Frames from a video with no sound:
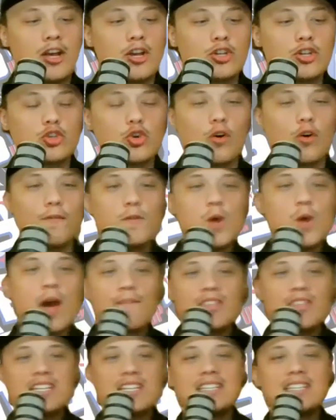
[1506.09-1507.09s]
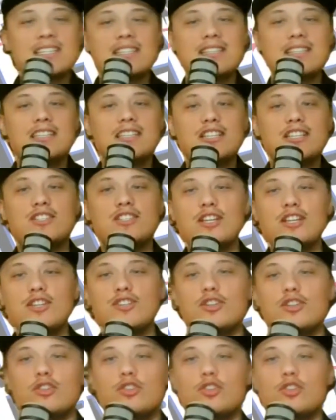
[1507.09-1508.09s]
So if you have the
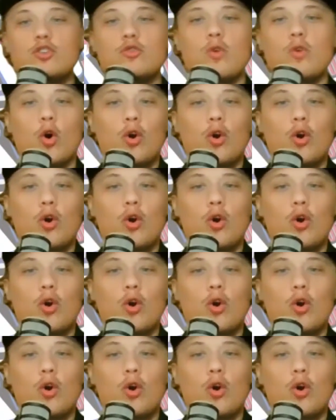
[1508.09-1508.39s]
decision to,